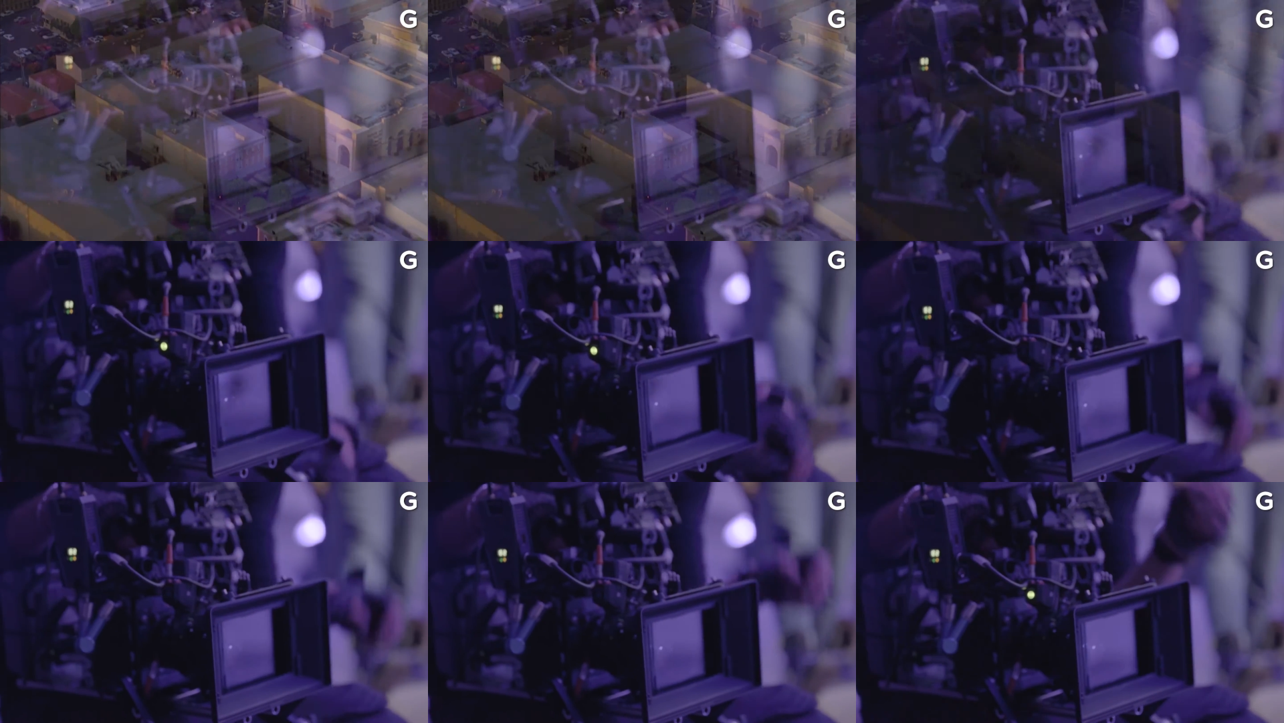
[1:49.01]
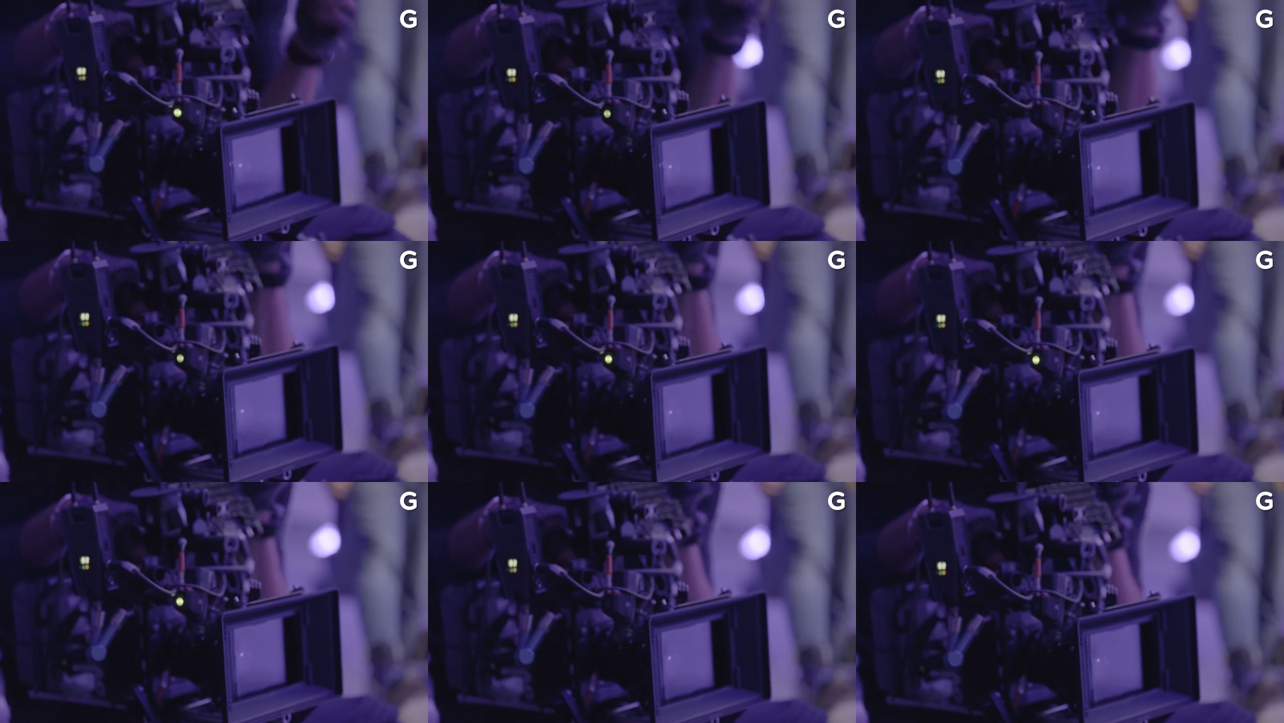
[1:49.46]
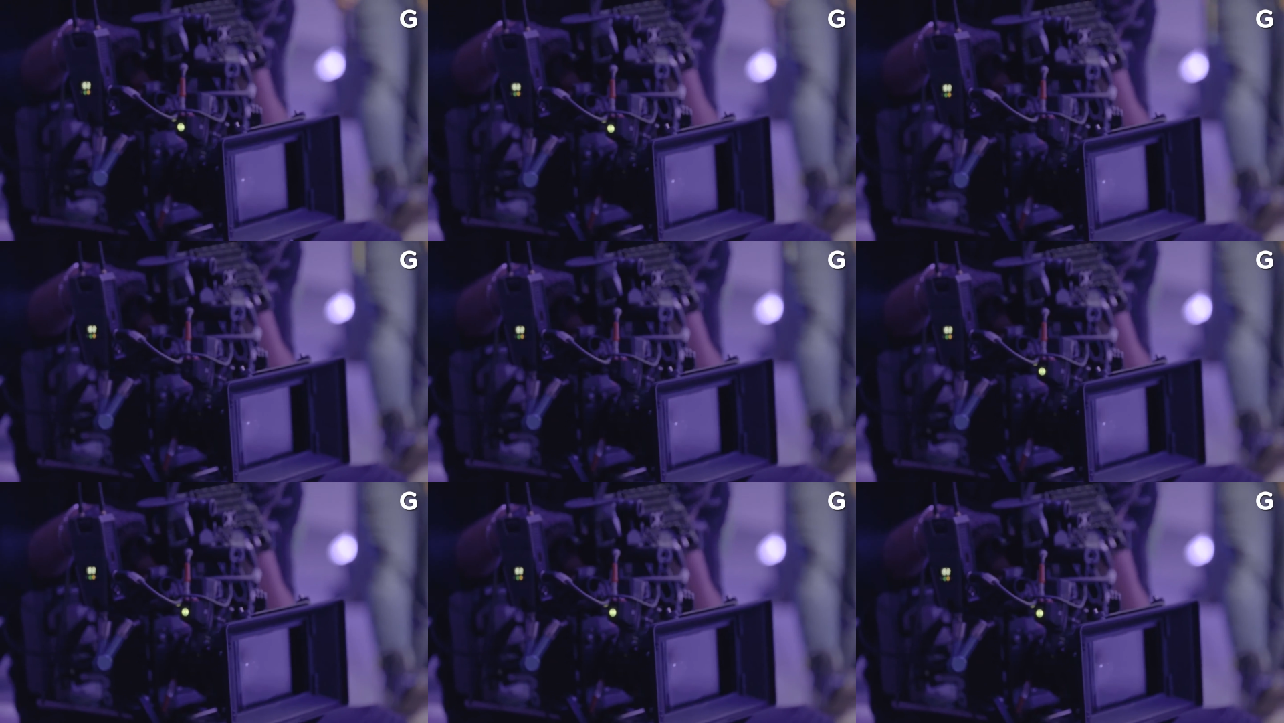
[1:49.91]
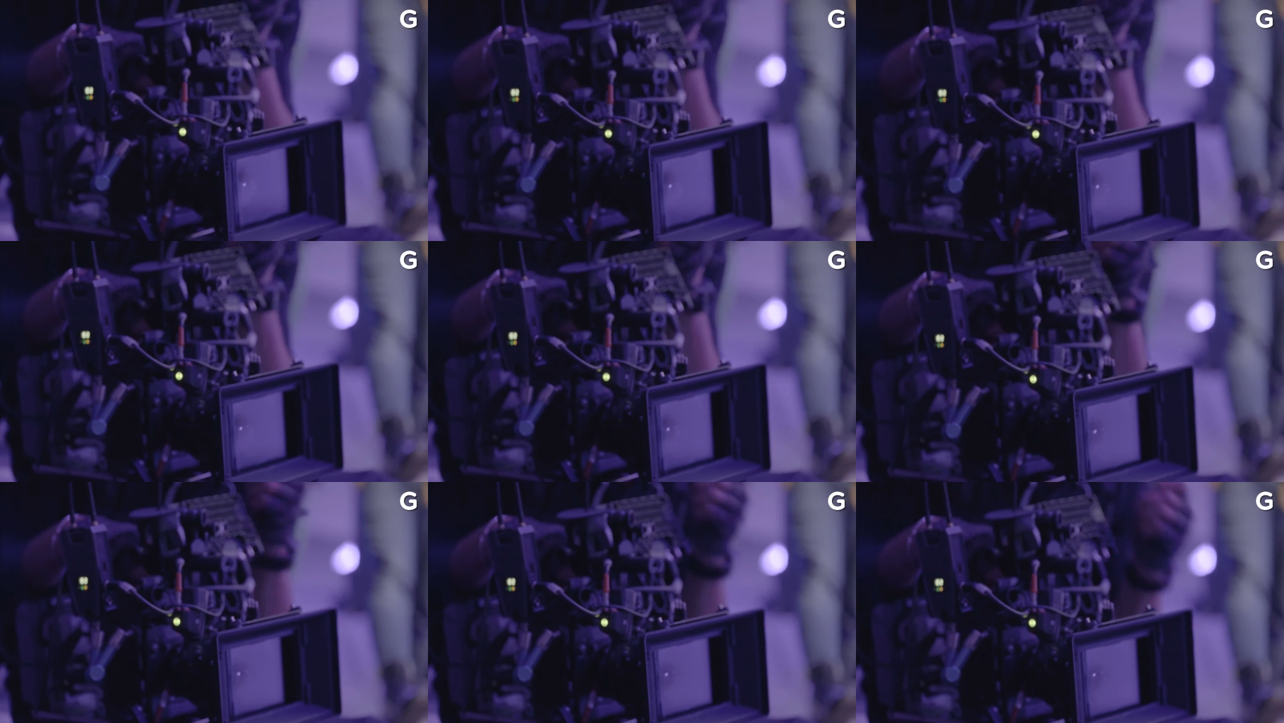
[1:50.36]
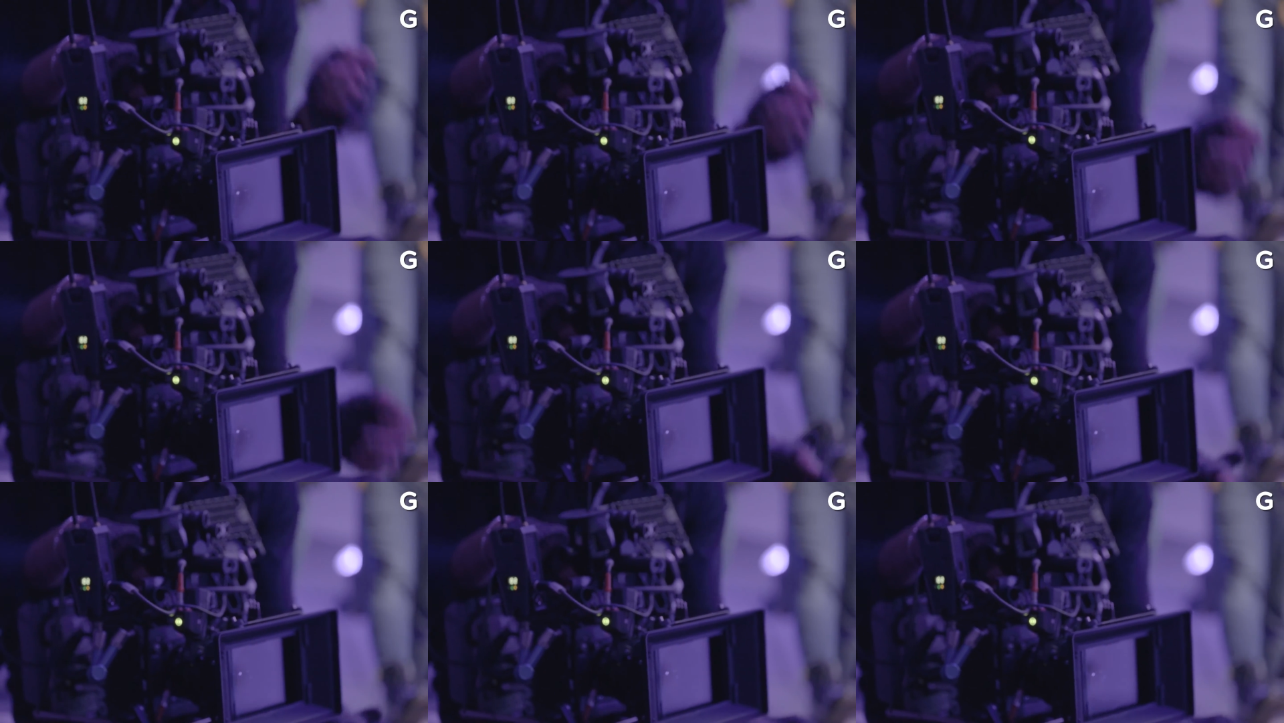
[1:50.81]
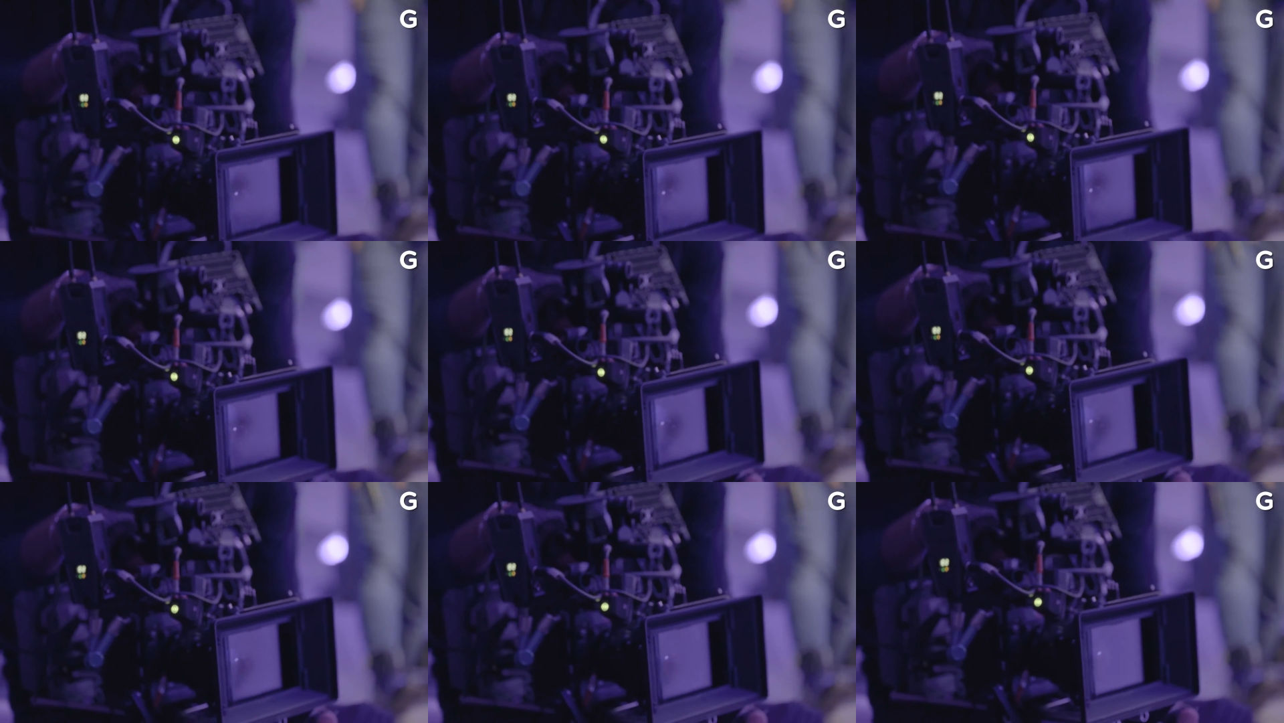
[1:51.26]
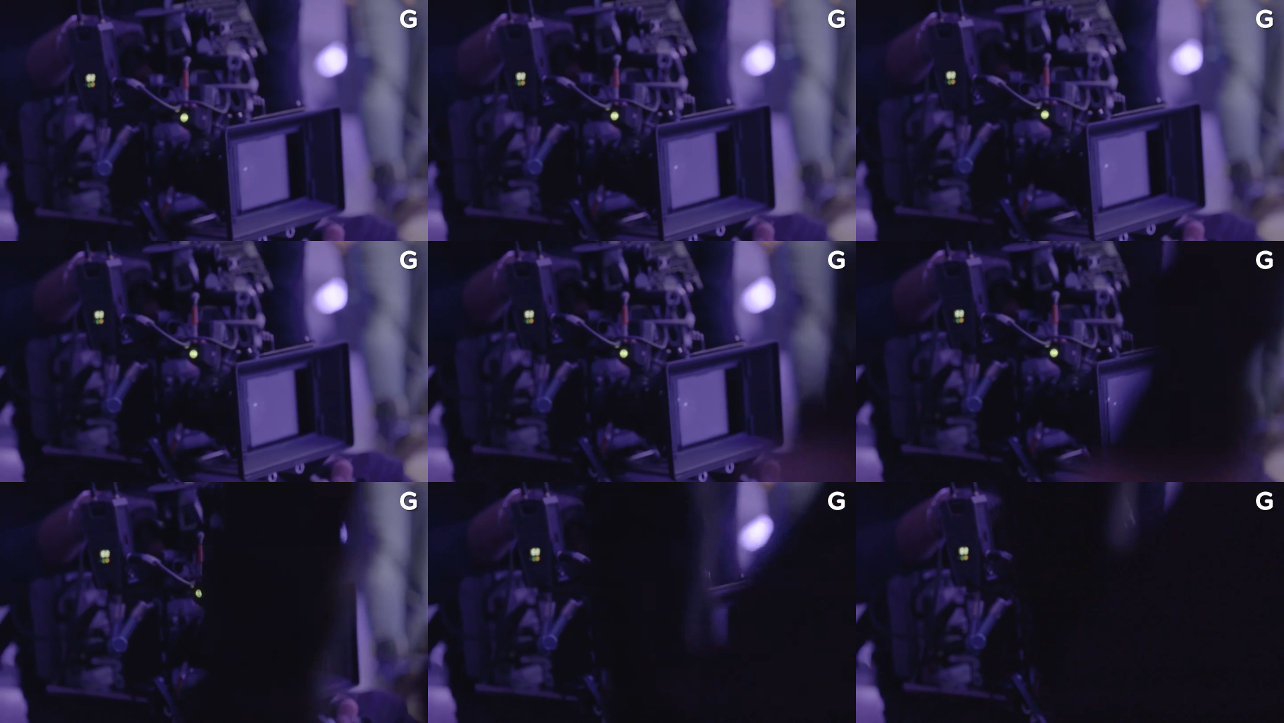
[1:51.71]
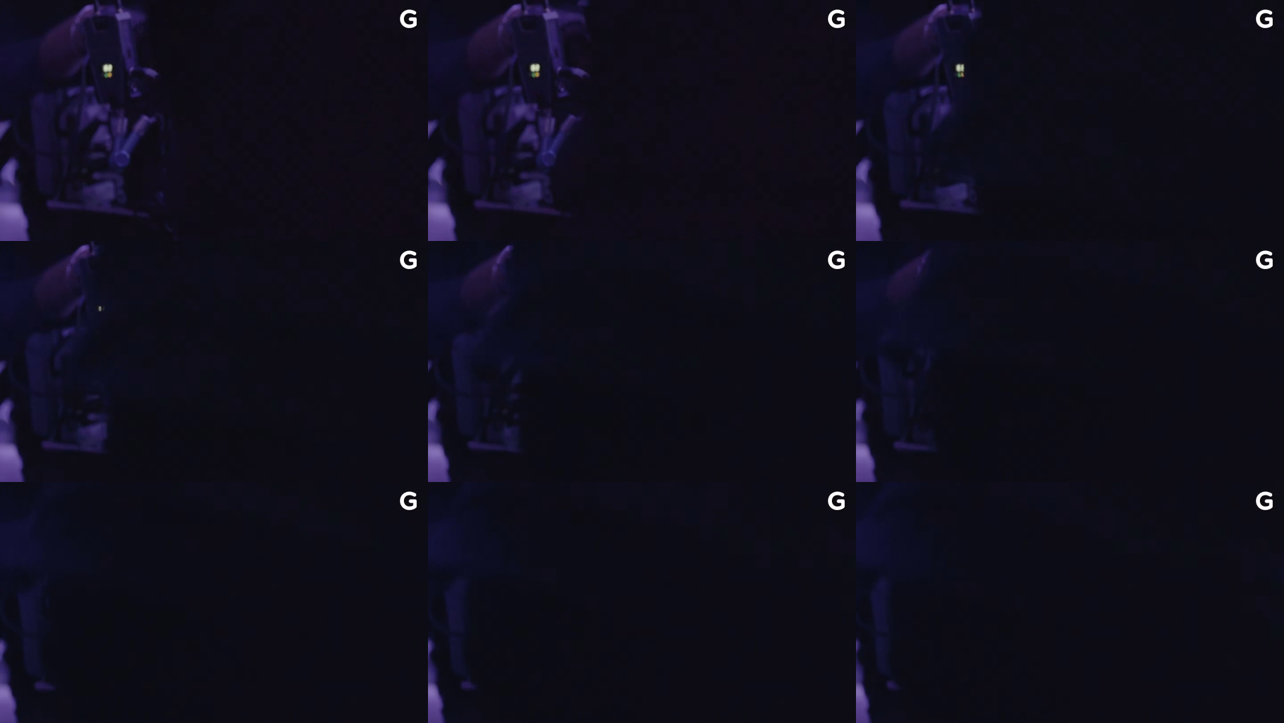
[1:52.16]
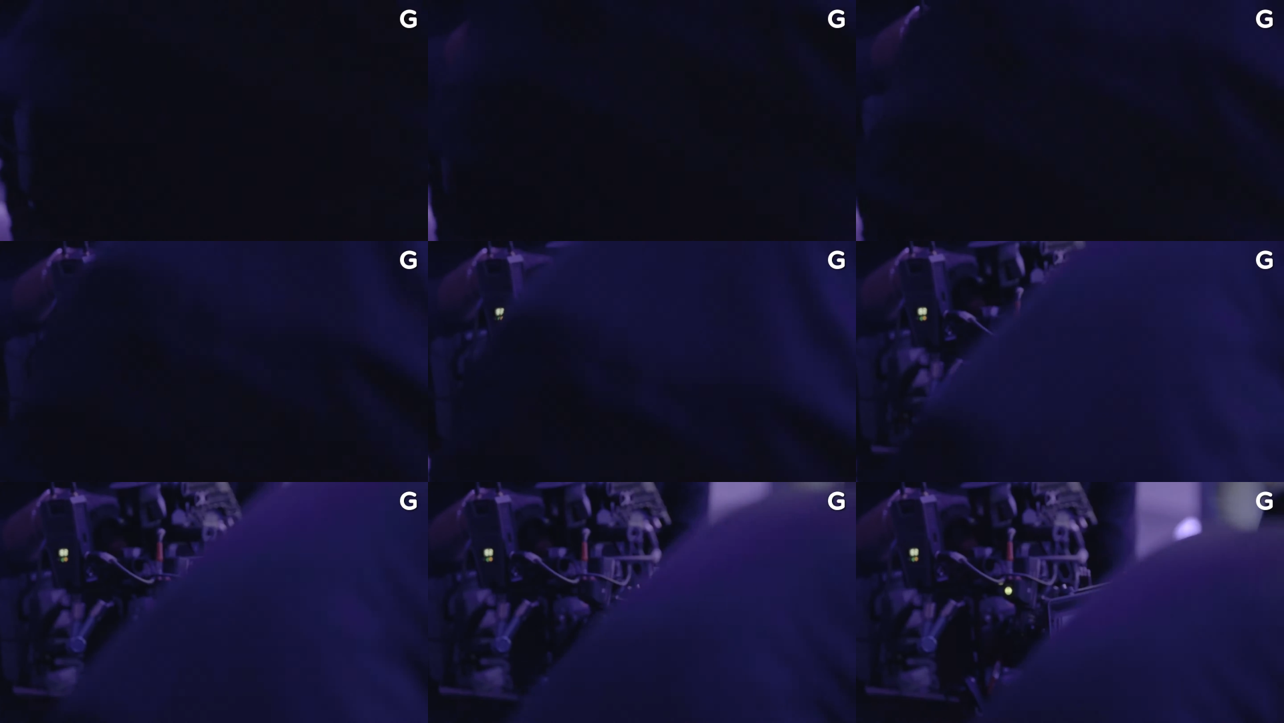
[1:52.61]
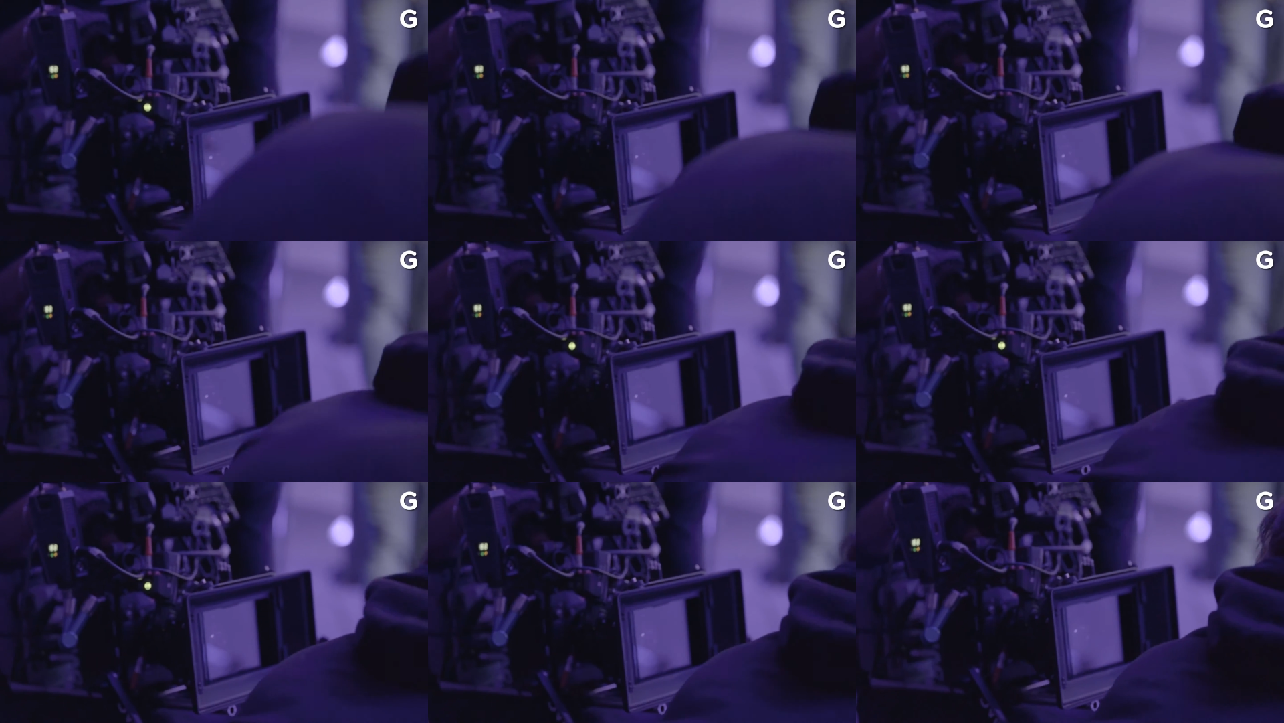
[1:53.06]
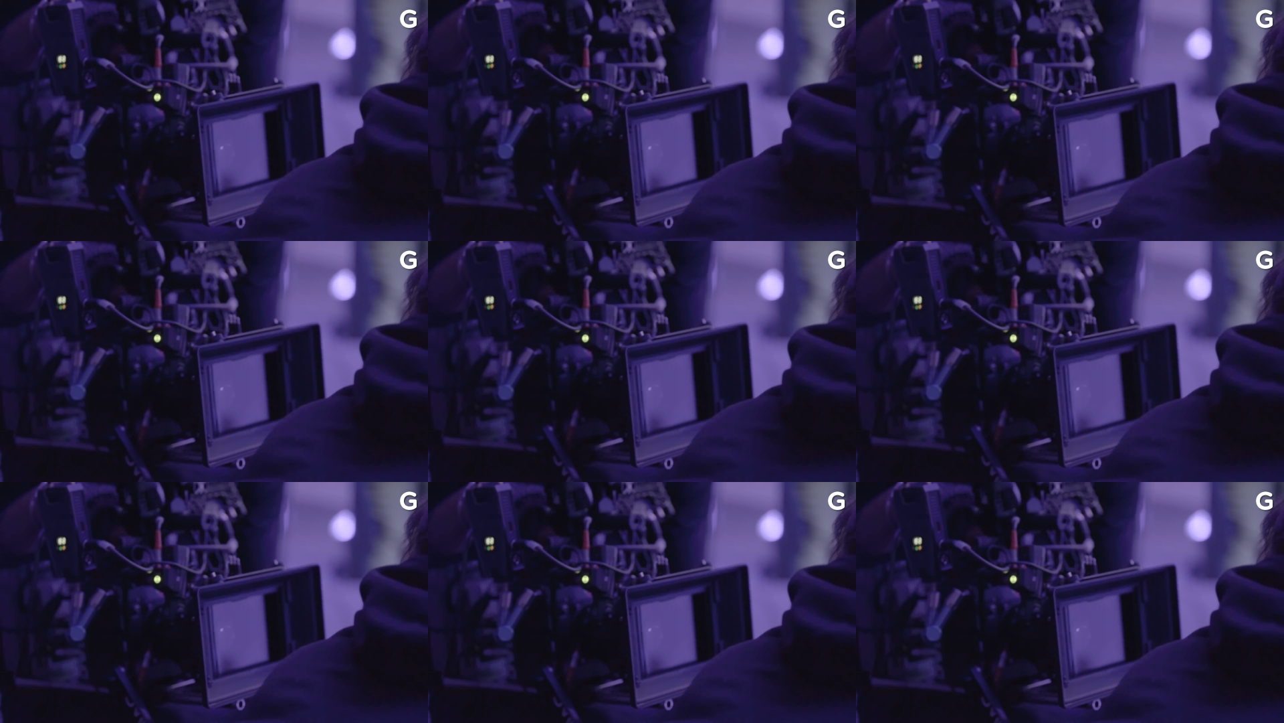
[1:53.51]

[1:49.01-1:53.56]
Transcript: [unreadable: no face in view]